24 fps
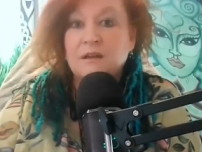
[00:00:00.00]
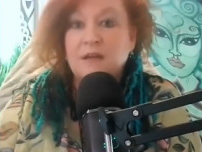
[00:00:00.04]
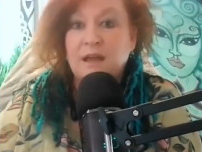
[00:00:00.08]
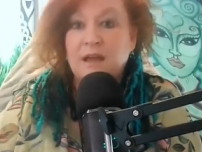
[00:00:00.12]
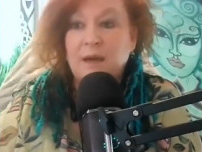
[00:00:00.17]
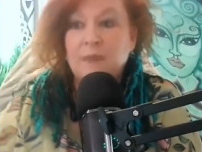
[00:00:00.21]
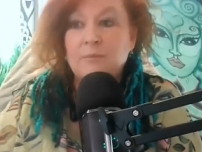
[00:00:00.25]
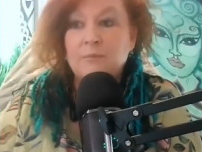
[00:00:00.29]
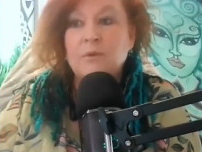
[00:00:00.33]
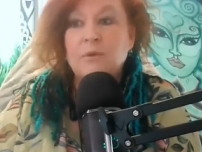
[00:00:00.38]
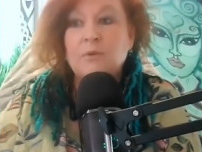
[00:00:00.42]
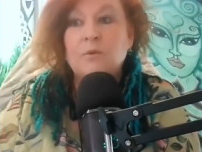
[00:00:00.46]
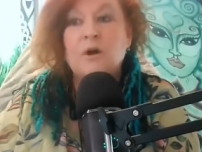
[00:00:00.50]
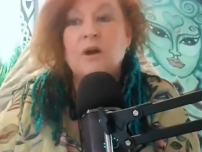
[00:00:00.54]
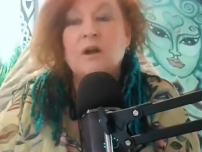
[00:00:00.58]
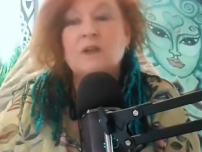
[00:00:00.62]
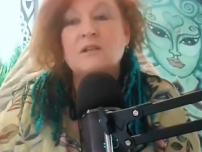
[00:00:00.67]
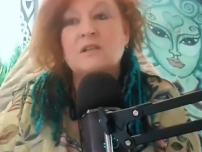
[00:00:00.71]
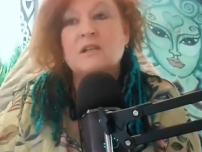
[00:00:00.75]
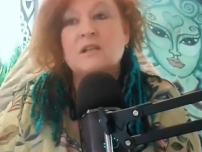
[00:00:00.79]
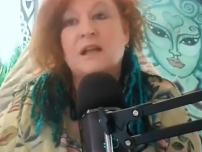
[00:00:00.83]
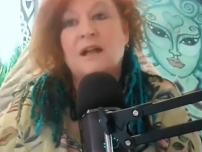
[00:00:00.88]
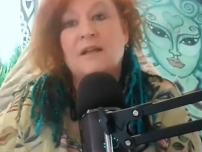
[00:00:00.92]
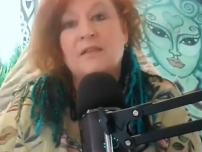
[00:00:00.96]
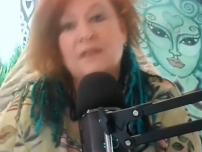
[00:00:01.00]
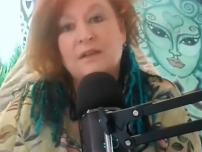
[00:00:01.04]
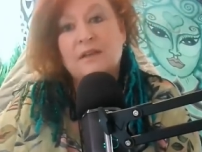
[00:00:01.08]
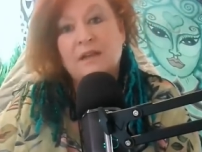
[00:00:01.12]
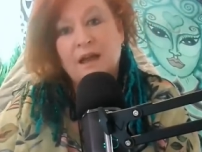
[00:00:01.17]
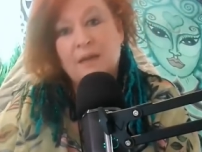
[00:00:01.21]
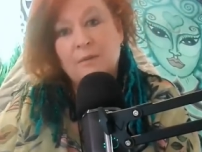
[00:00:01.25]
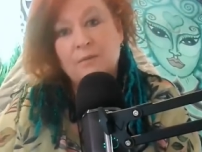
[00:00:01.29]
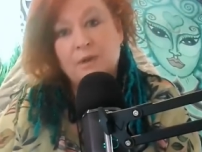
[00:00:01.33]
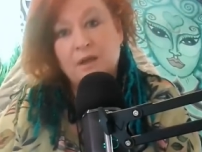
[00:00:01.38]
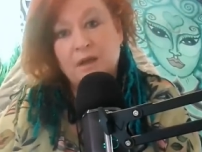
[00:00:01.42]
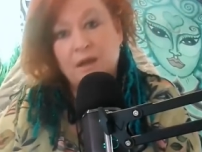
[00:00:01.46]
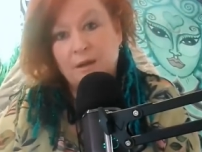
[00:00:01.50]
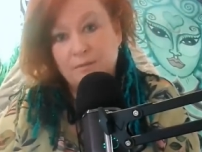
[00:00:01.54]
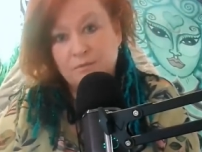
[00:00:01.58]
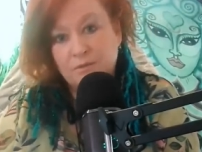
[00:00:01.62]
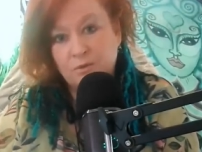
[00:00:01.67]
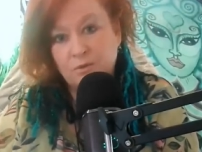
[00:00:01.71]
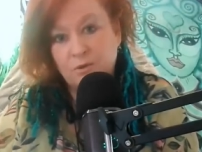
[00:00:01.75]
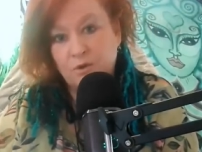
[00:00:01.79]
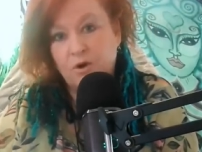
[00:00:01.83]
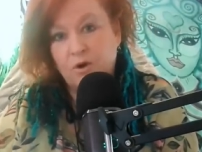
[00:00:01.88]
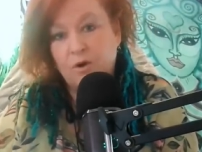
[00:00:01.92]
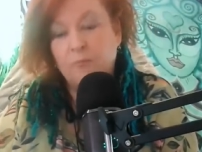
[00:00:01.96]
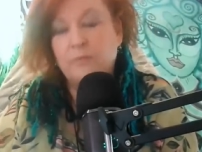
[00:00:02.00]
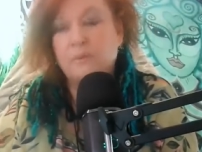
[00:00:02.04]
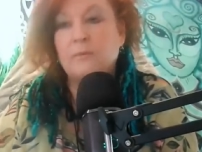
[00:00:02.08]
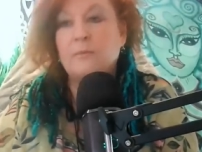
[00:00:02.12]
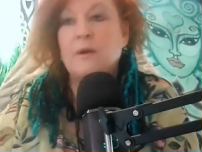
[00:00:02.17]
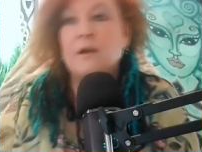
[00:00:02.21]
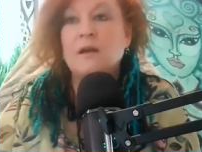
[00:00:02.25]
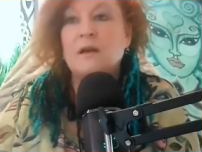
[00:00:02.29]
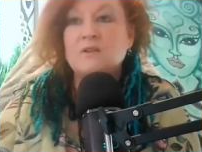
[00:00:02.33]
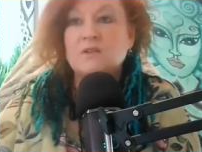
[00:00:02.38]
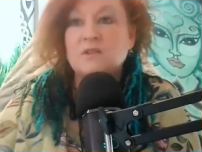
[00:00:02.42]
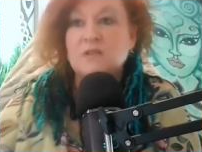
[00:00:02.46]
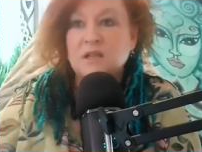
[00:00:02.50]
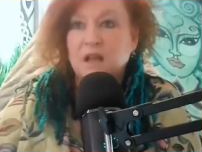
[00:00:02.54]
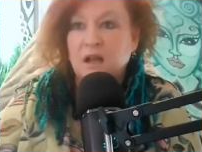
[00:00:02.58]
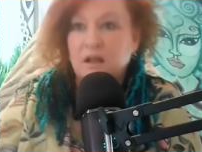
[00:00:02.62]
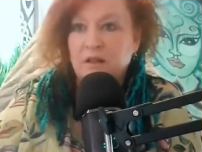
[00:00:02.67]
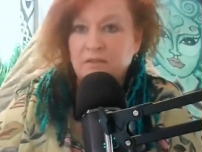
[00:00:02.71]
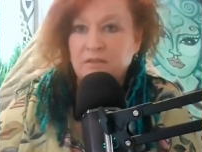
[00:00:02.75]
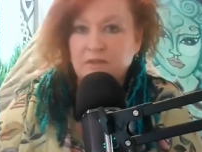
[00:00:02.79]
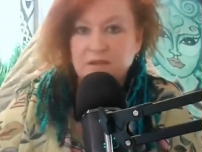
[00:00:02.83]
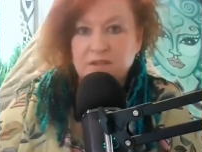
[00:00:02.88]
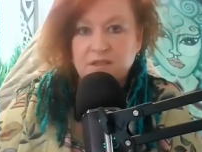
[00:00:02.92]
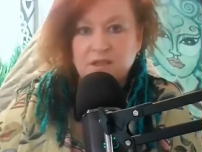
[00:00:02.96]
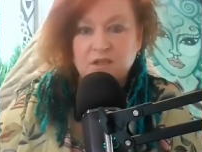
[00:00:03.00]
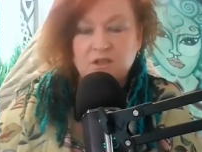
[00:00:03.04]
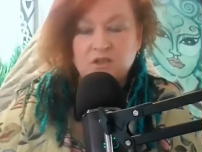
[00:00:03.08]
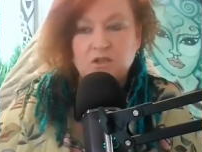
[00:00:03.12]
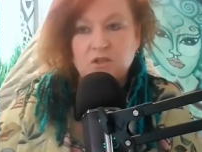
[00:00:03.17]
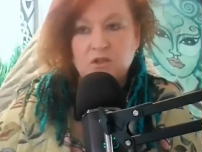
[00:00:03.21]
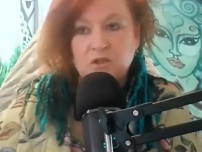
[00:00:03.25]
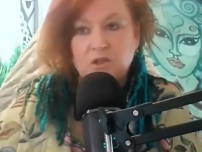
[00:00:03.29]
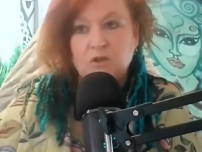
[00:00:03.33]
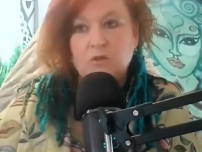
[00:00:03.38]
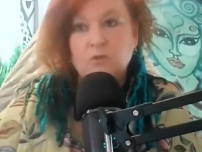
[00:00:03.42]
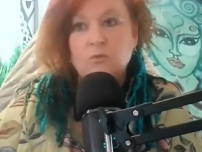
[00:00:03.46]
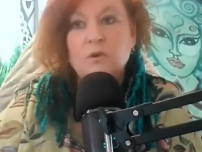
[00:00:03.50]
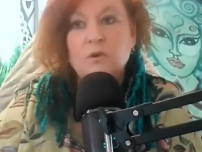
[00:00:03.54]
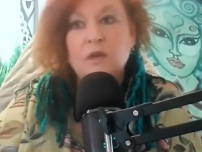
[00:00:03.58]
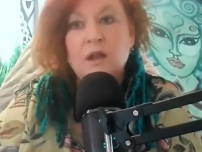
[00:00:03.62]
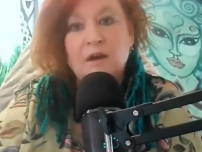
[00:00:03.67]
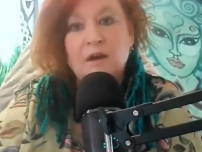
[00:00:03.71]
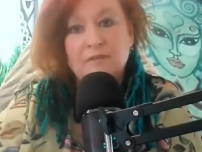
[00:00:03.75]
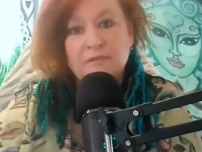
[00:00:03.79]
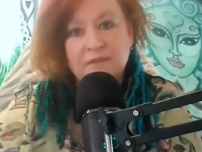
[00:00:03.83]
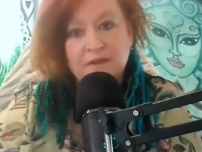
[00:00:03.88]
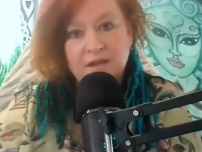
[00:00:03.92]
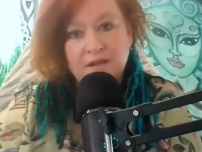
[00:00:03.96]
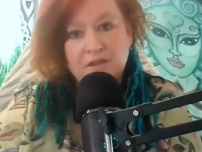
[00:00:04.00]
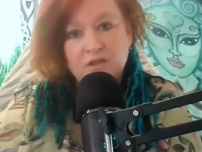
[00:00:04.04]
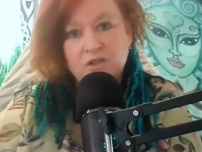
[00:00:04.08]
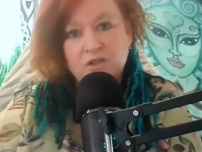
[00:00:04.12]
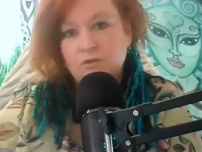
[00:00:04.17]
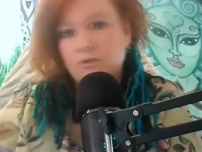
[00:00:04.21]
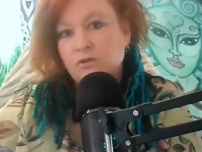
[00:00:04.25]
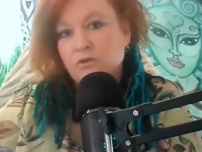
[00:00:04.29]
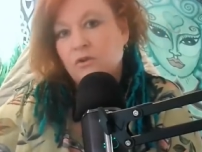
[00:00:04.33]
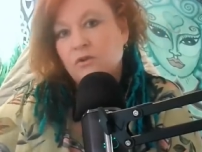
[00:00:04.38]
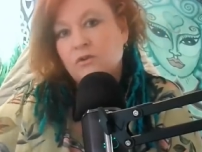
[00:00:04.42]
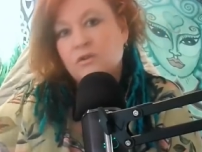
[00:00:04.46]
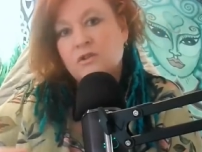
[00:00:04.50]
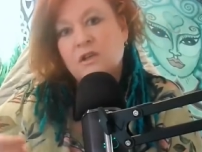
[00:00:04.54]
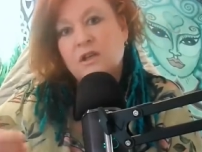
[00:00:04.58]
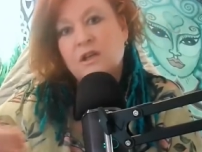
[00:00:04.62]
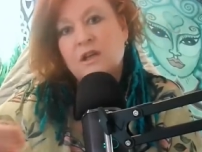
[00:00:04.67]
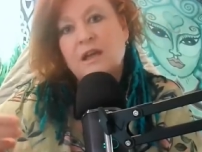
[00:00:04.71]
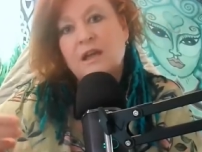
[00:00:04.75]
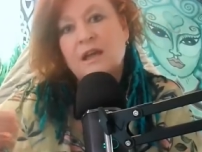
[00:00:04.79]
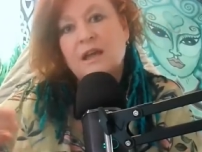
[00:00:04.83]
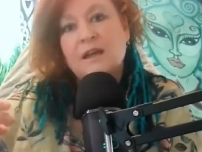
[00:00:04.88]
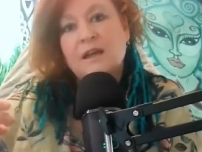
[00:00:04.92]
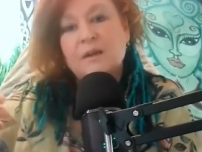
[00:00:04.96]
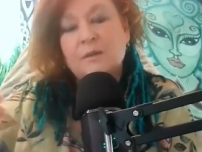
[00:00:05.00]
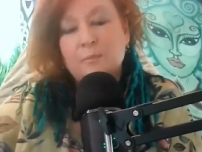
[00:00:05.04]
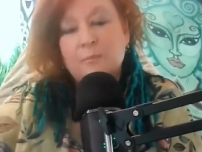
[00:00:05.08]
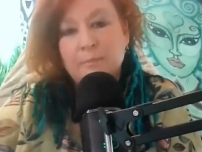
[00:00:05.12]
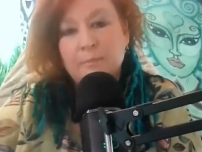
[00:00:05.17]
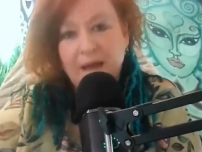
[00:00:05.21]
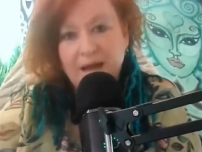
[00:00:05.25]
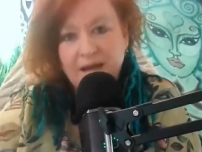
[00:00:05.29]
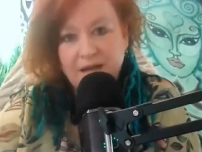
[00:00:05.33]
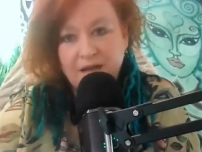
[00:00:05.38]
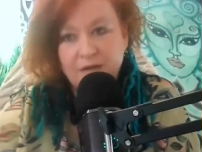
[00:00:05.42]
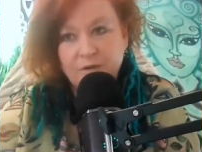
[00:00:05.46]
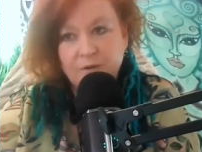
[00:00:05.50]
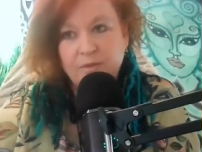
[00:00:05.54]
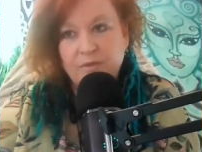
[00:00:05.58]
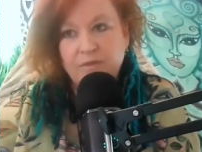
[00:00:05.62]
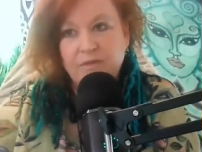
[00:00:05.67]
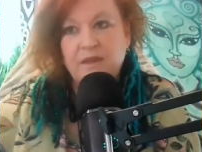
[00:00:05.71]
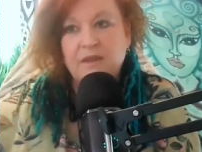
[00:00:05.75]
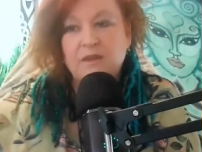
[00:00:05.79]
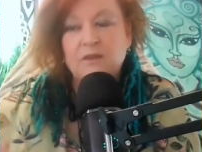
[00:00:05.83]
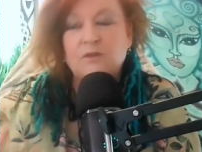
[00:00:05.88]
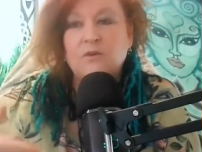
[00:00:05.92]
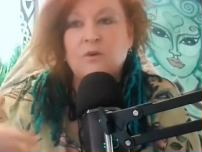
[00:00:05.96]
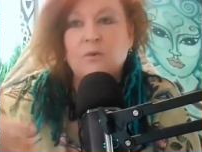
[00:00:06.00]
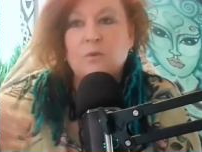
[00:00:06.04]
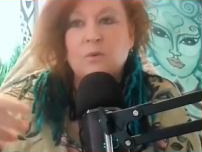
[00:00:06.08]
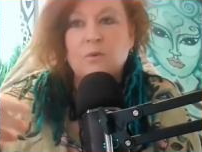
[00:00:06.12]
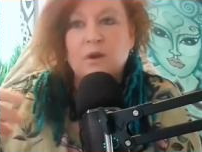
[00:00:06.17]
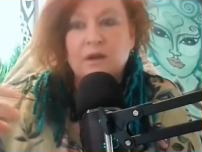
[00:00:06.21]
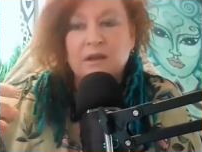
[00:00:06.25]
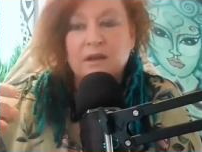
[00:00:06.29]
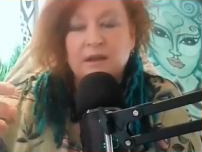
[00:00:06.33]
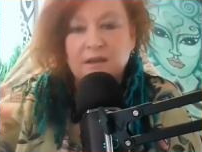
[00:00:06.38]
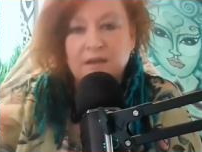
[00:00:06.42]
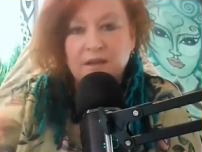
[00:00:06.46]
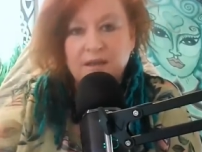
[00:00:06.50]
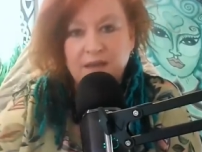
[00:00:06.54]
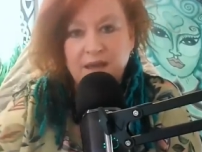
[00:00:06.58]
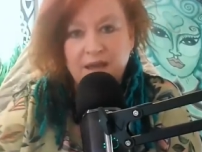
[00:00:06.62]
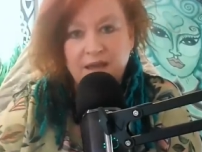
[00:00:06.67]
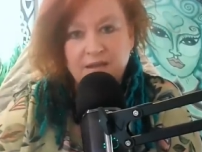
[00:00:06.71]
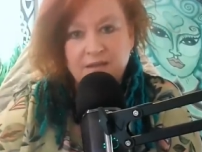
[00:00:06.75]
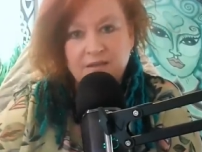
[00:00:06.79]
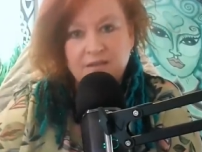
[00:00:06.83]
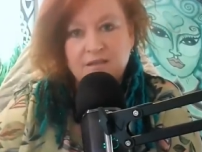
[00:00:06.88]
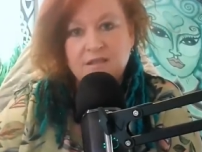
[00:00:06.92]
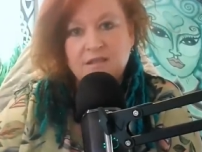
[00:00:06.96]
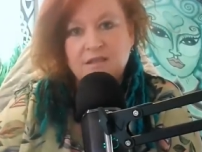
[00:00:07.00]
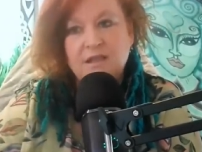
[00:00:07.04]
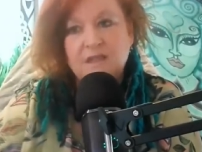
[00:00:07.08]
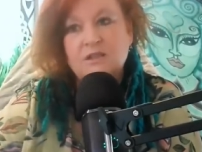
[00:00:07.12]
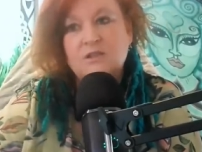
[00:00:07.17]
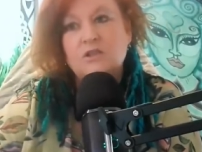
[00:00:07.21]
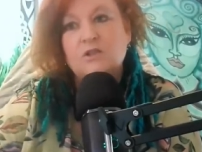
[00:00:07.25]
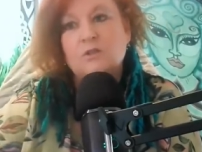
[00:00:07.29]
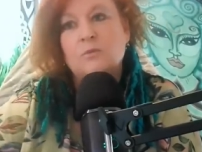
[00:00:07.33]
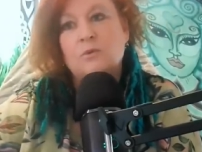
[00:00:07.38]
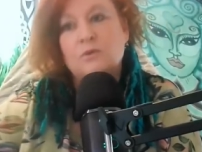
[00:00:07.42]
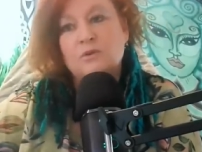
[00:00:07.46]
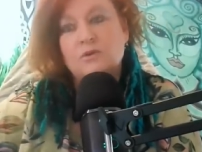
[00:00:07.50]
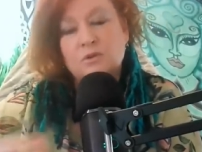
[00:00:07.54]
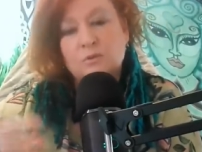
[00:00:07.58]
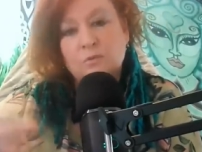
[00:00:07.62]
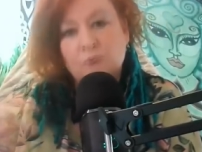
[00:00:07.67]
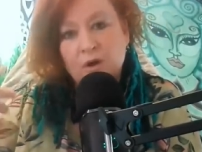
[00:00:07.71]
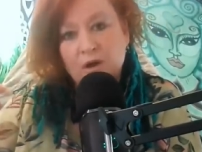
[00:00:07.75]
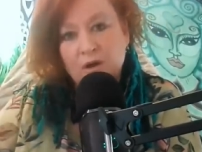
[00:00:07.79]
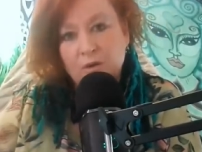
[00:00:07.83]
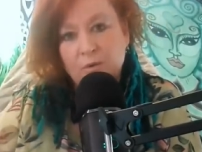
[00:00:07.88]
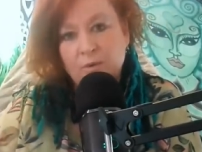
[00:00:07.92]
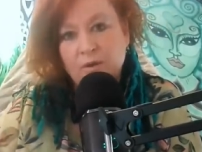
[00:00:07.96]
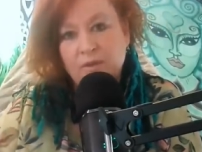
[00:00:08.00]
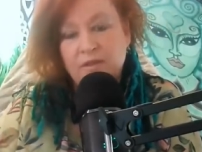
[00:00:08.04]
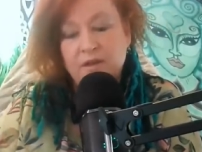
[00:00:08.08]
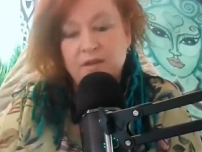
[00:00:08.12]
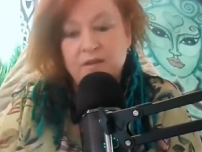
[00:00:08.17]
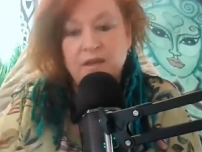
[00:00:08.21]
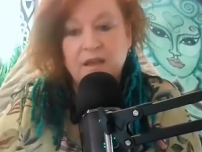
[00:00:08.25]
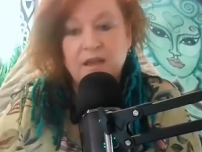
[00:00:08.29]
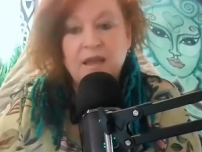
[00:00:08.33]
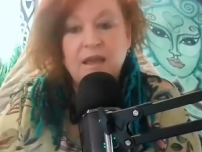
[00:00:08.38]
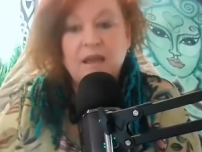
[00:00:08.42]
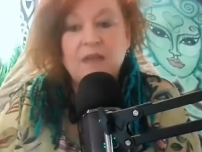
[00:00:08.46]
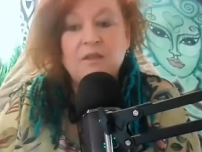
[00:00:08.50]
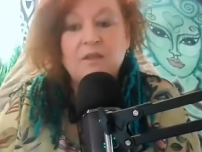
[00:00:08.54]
Can we work together? Can we come to a compromise? Tell the addiction that you love it. You're not in a battle with it. You're not working against it. You want to work with it.